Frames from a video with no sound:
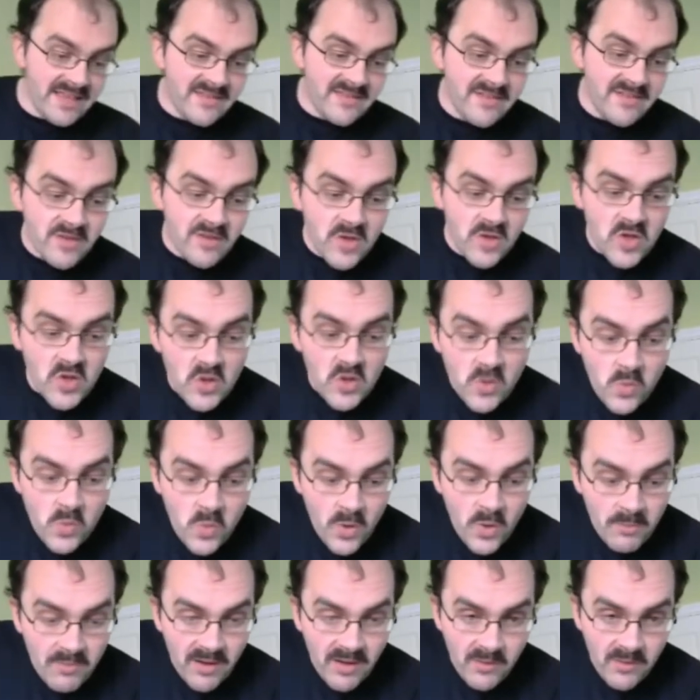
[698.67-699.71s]
2 1 by
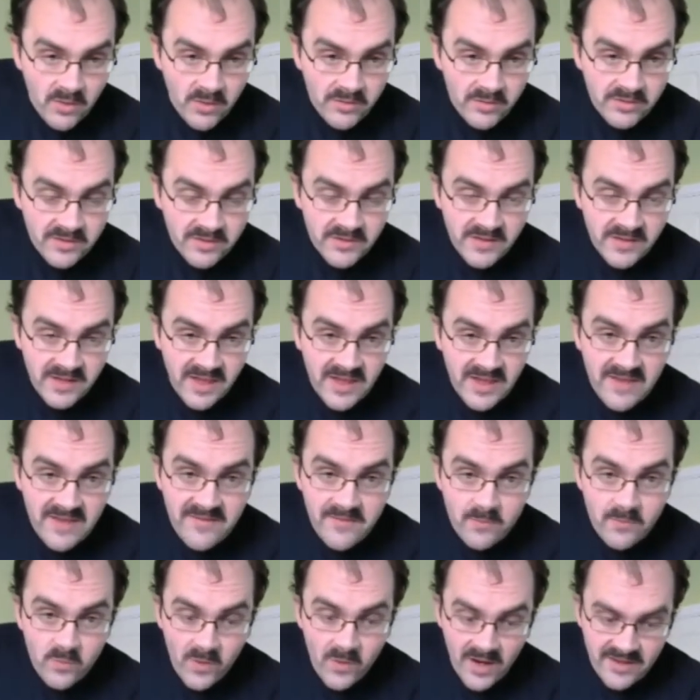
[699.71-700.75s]
1s here in
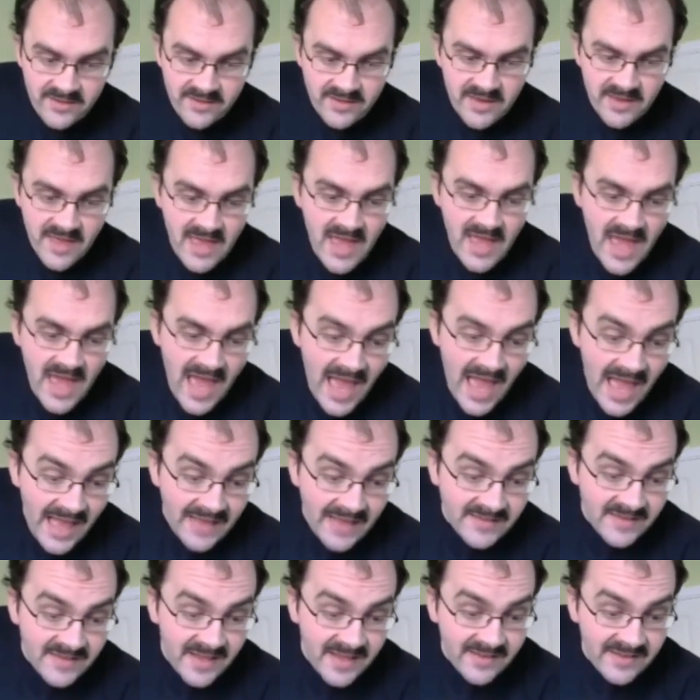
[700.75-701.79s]
white, and
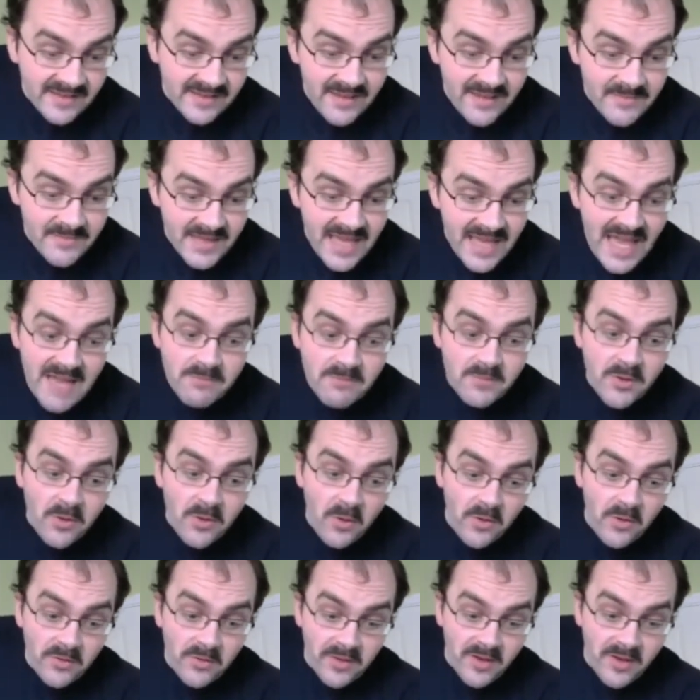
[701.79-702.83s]
same again with
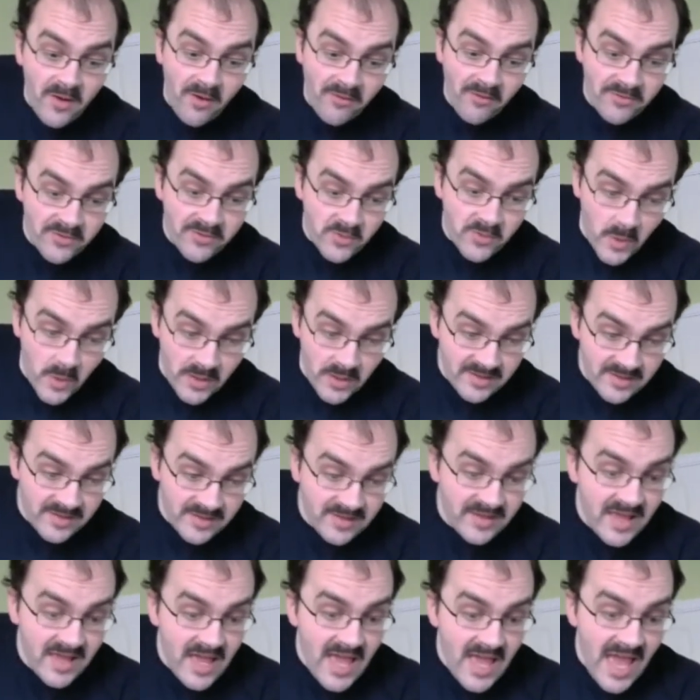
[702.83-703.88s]
the orange ones.
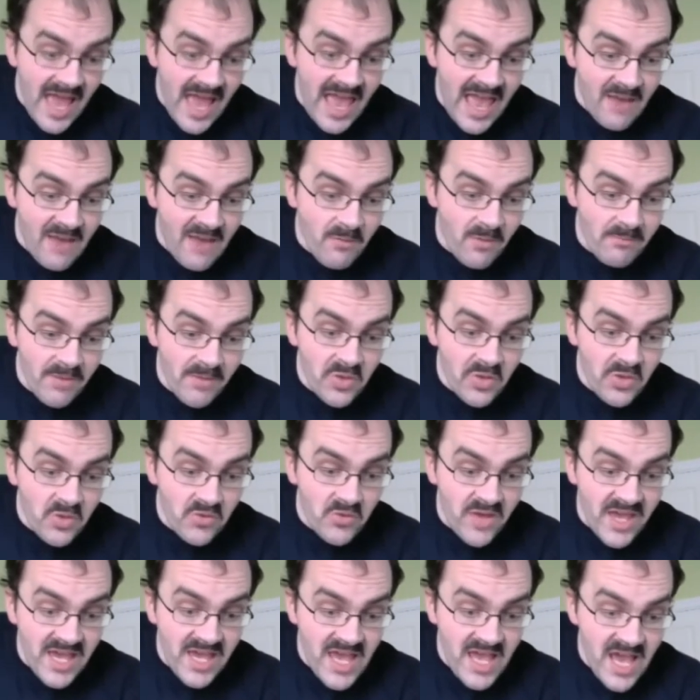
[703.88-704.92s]
A 1 by
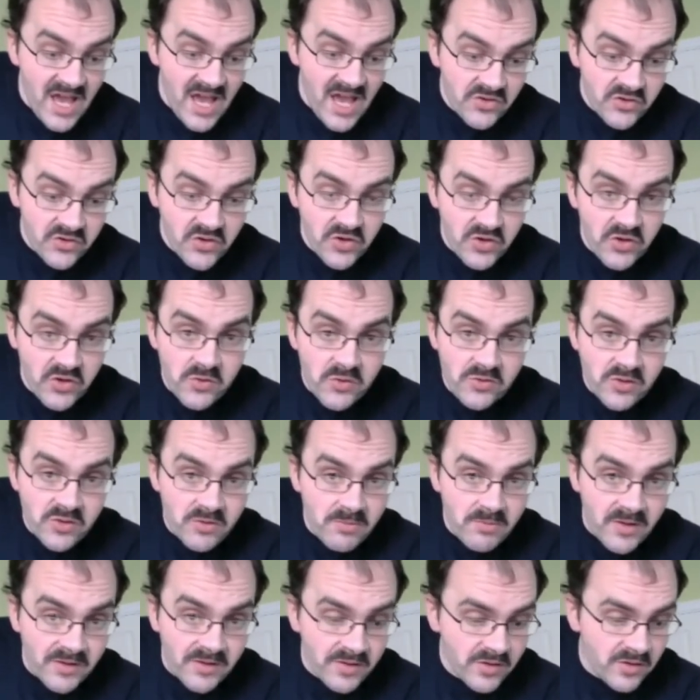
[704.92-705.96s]
3, 2 2 by
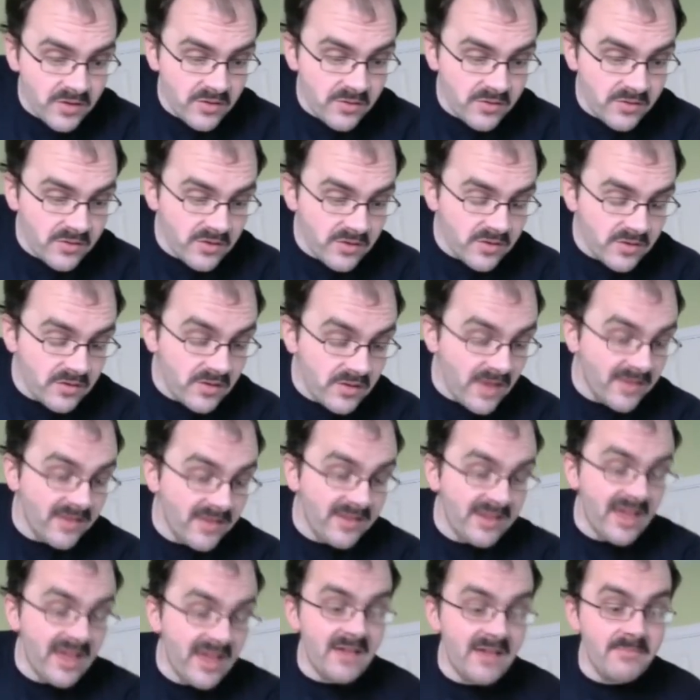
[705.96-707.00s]
2s, and the
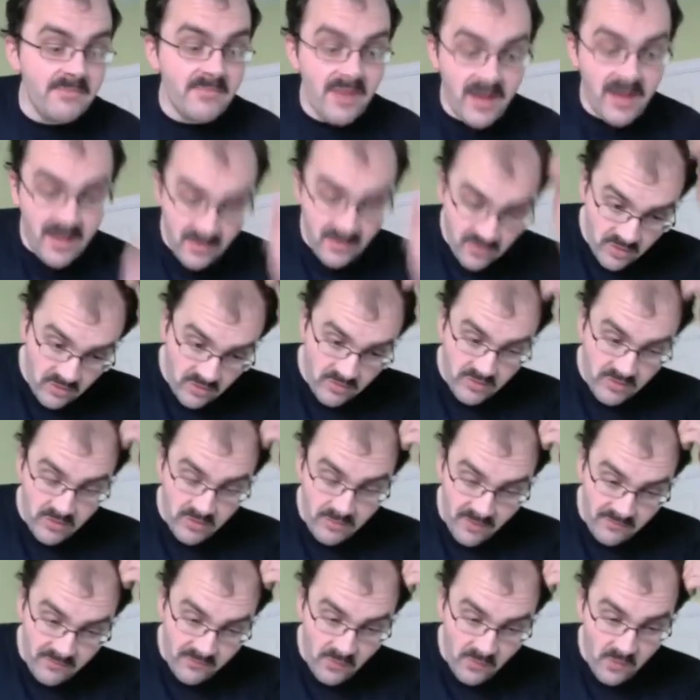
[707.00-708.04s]
same 2 2 by
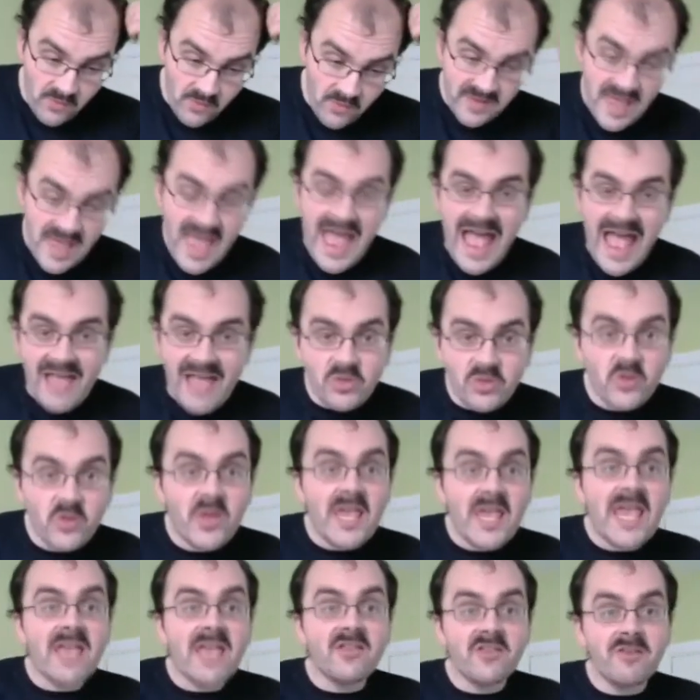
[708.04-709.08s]
4s, and 3
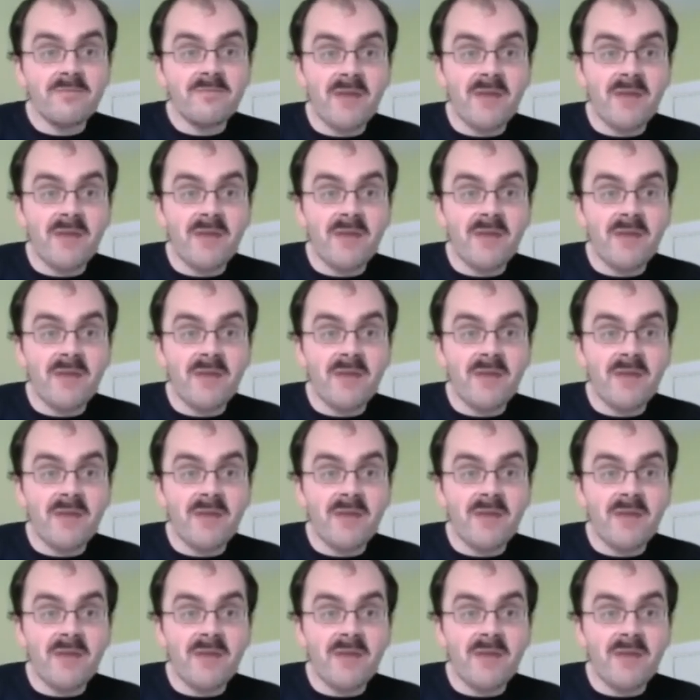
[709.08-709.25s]
2 by